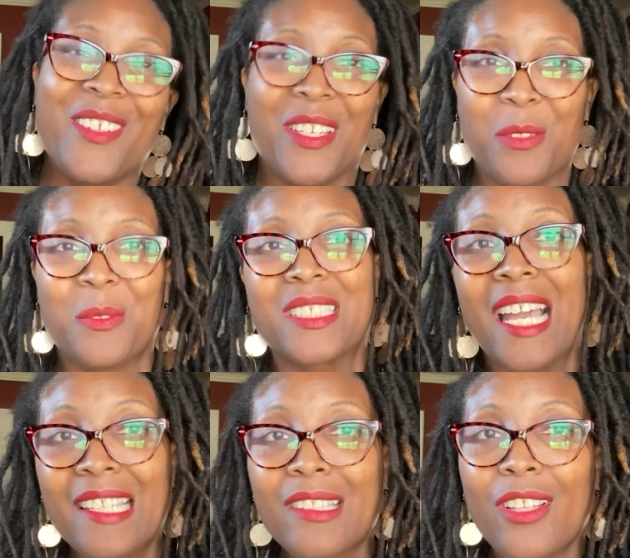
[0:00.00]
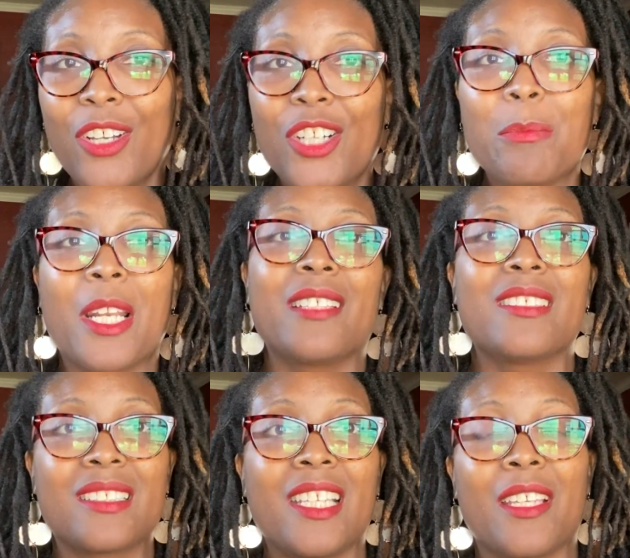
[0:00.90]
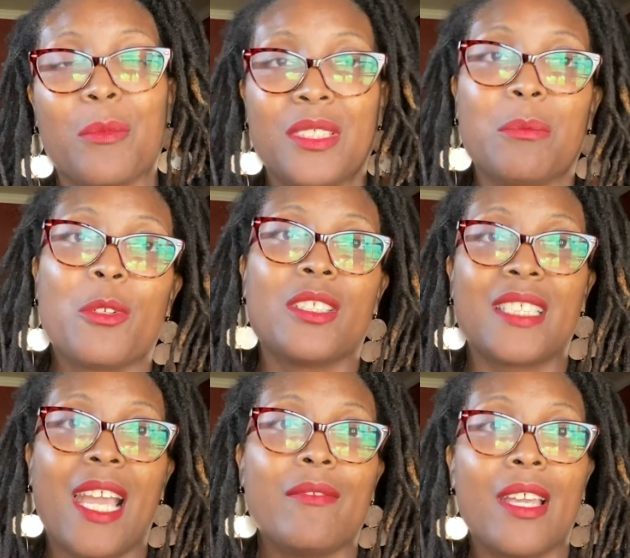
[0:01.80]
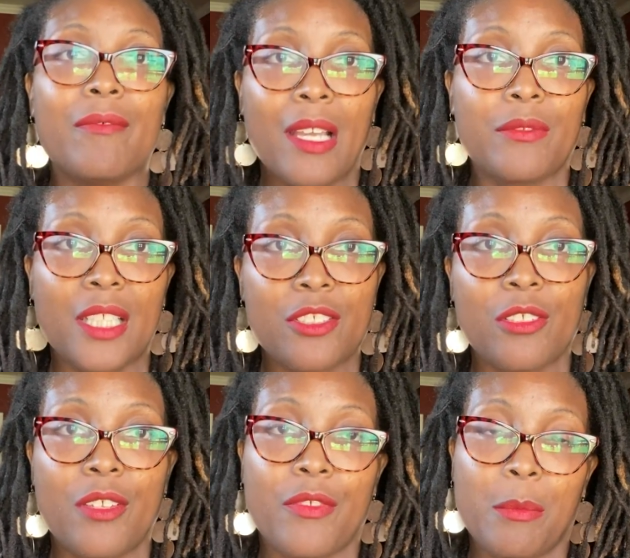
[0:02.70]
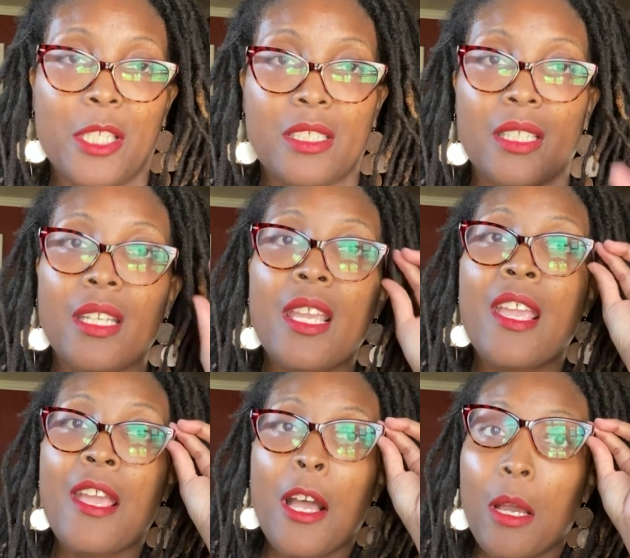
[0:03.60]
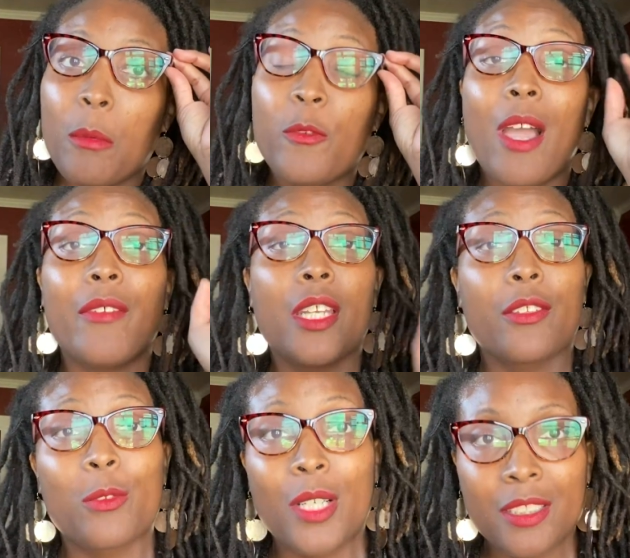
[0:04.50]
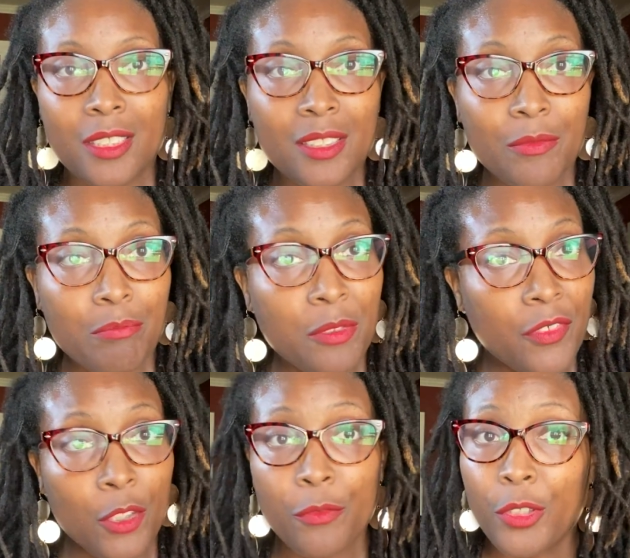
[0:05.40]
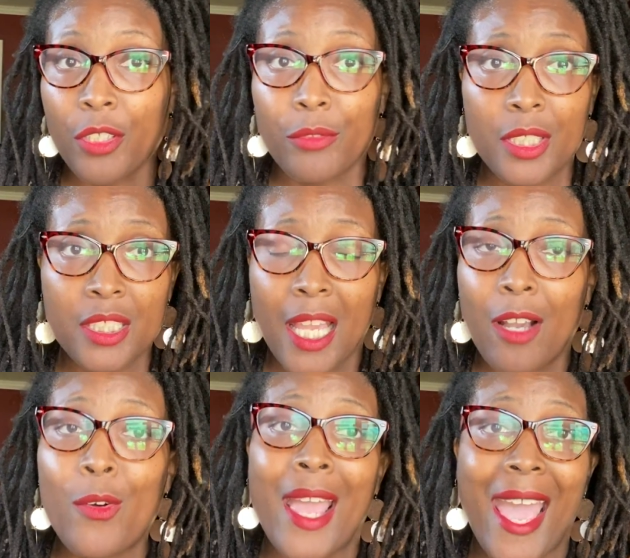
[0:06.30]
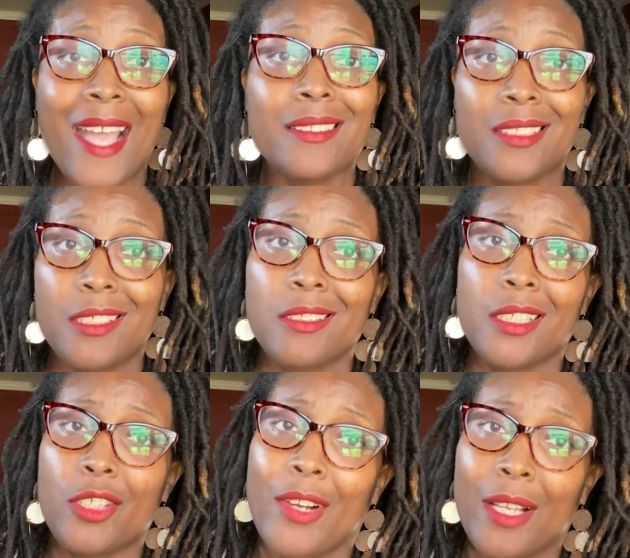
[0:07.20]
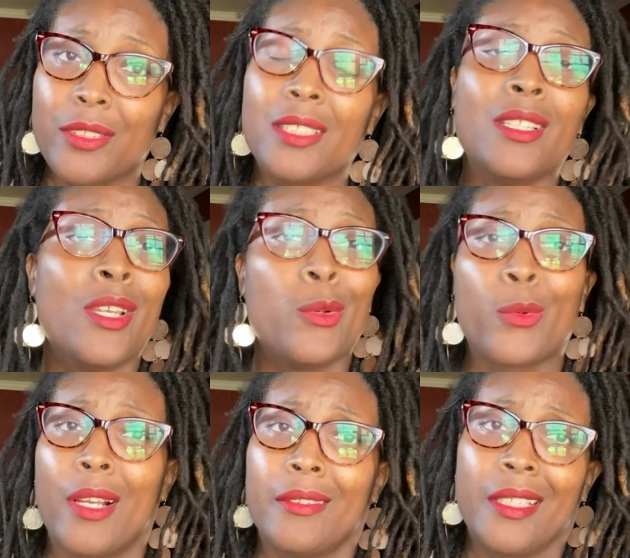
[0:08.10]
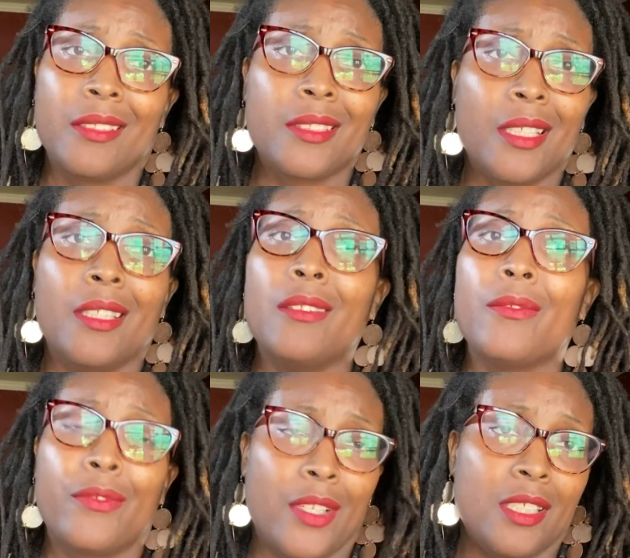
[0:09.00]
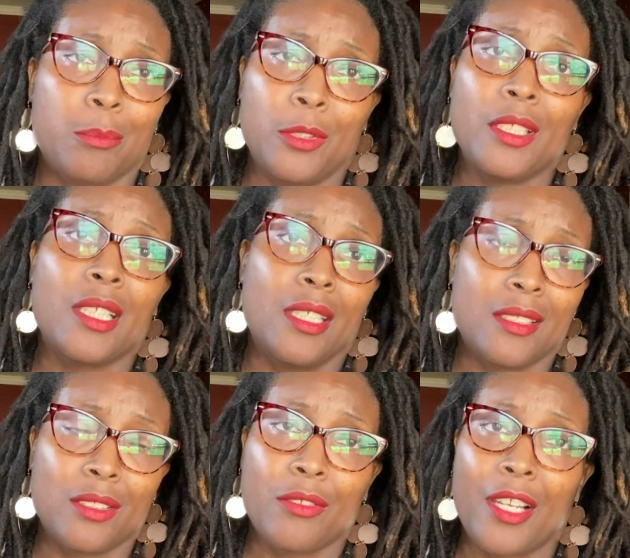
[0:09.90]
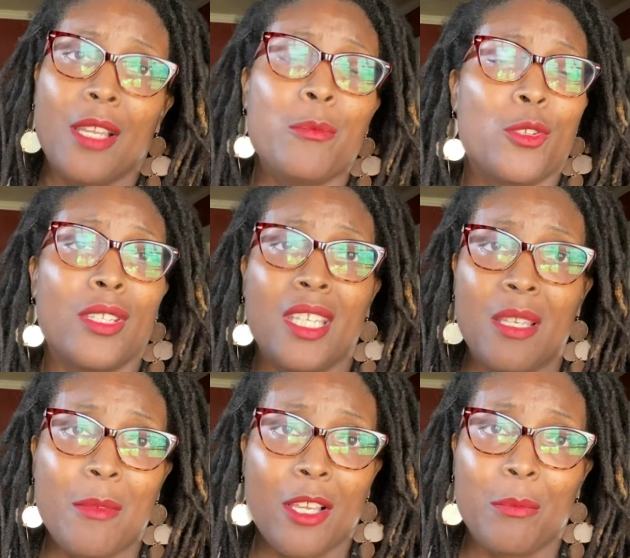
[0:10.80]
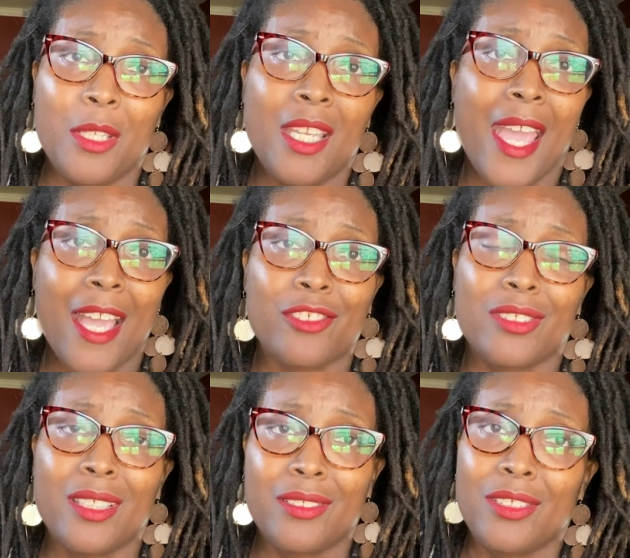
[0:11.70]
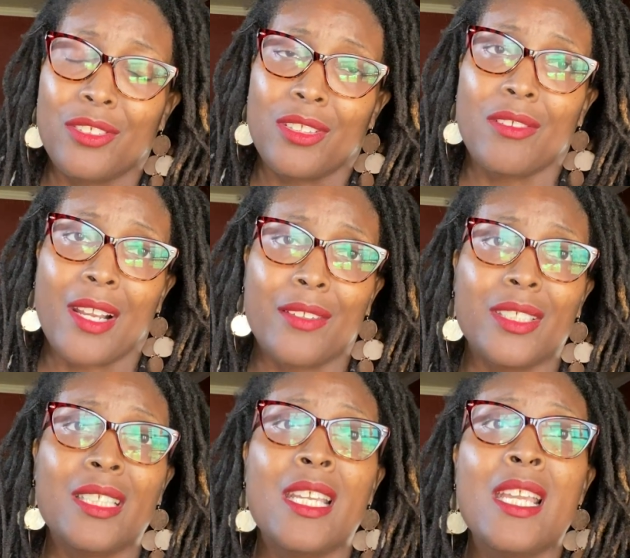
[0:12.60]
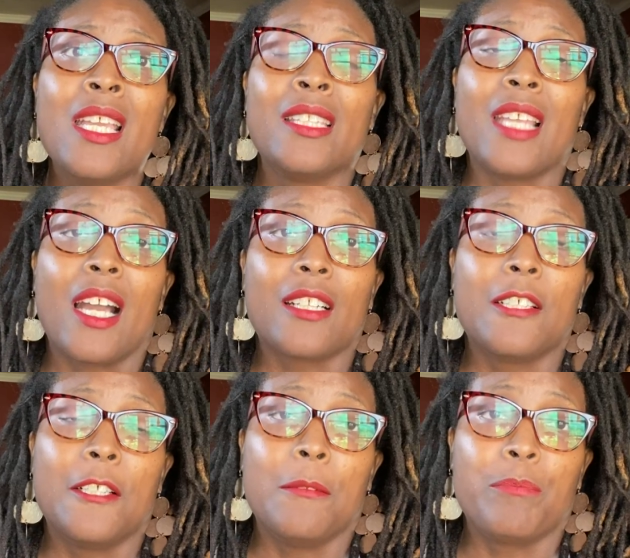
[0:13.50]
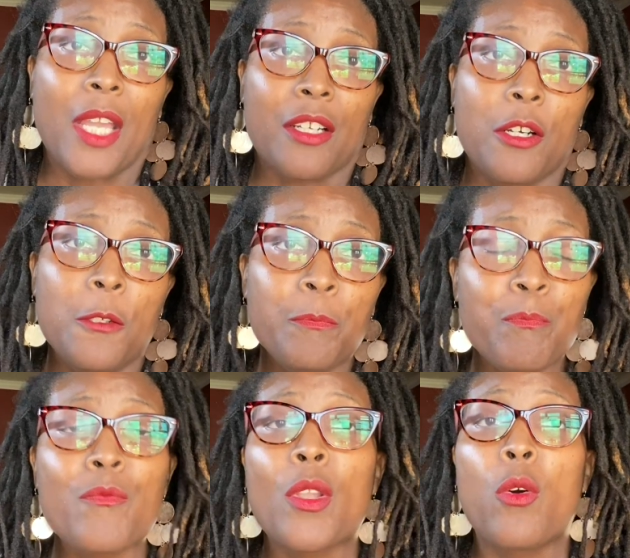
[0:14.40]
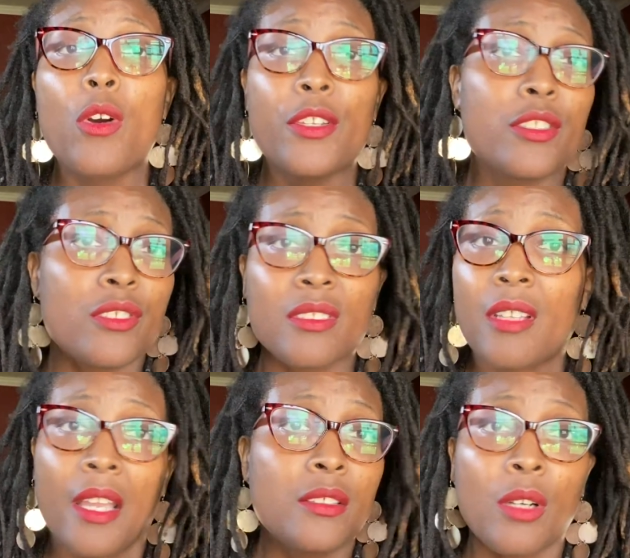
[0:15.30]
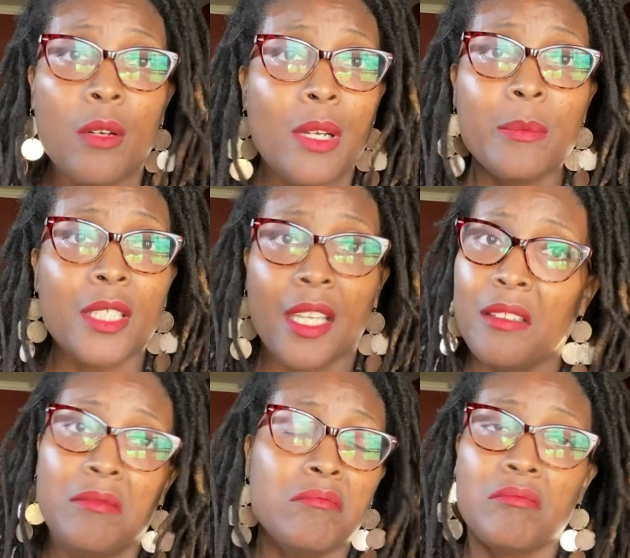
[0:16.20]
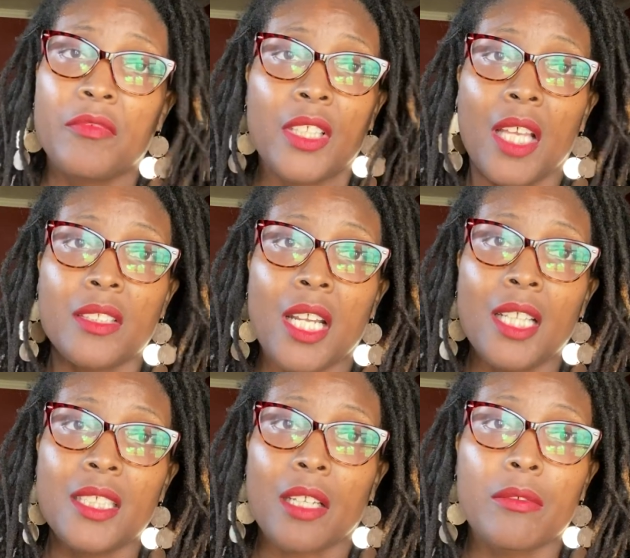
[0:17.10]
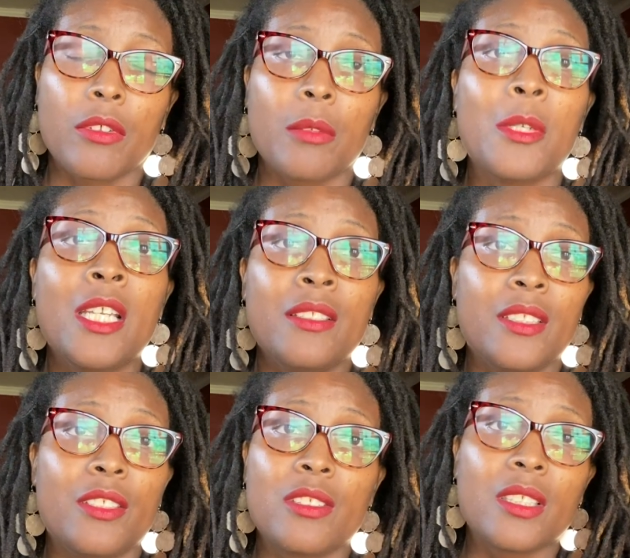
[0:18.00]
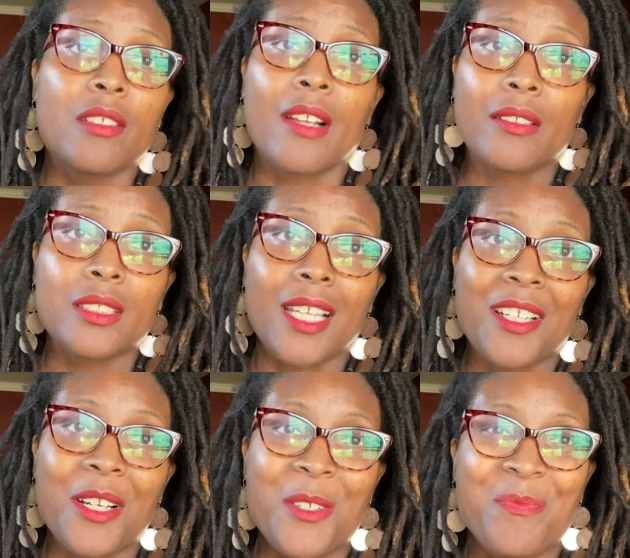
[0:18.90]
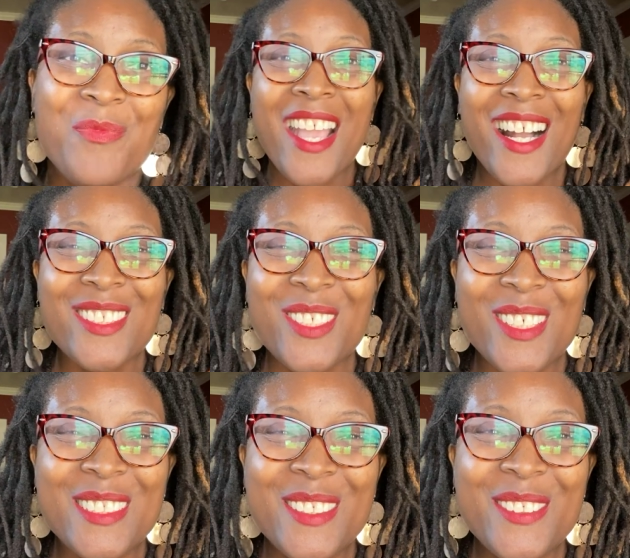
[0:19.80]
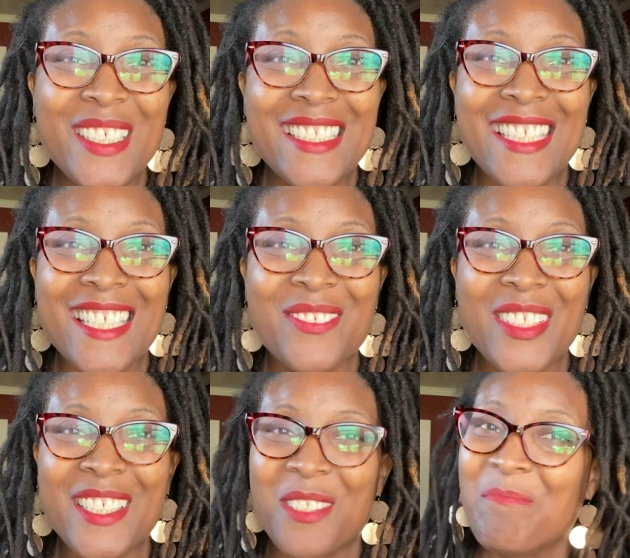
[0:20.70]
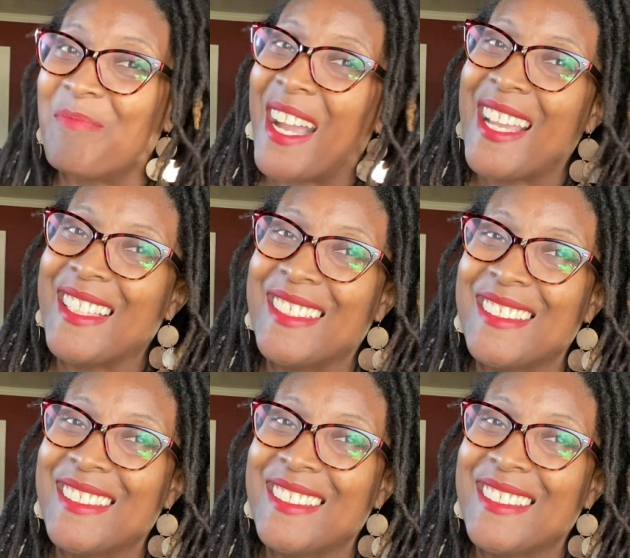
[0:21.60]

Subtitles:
I know it was kind of long, but I just think it was important to have that foundational information. If you have any other questions, feel free to reach out at Digitally Grounded. We're on LinkedIn, Facebook, Instagram. You can email me, ashley@digitallygrounded.co, or you can just head to our website and fill out the contact form, digitallygrounded.co. I'll talk to you in the next video. Bye.